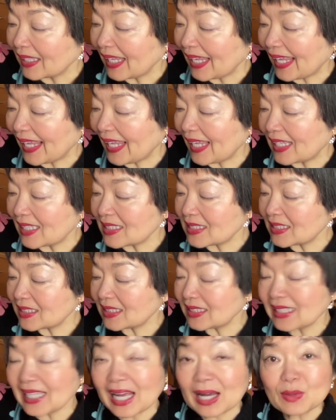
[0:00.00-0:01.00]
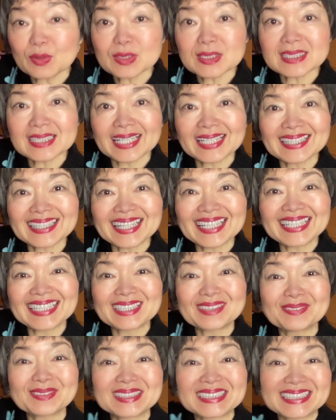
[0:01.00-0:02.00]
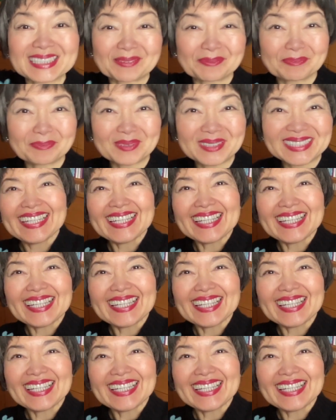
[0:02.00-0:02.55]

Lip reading: ends in the outside and it will jump.